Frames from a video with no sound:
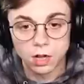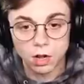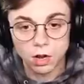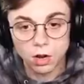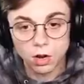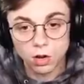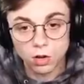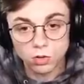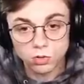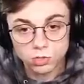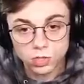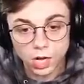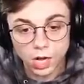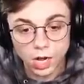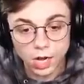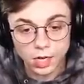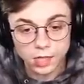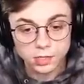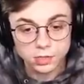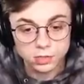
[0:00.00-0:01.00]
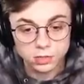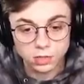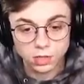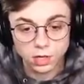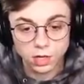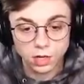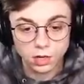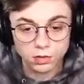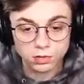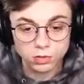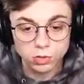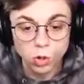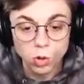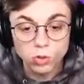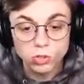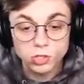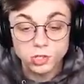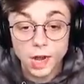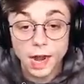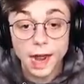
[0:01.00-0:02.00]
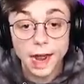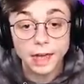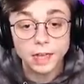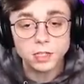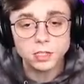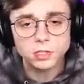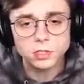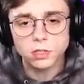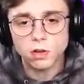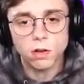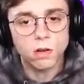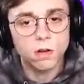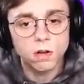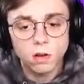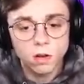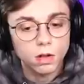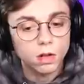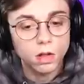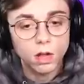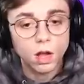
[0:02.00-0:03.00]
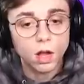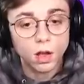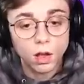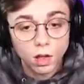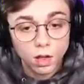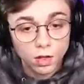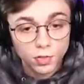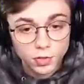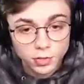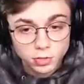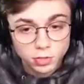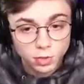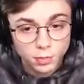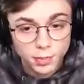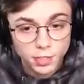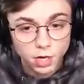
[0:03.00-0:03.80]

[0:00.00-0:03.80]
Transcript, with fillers: Oh, guys, uh, two stacks. Oh, this is gonna be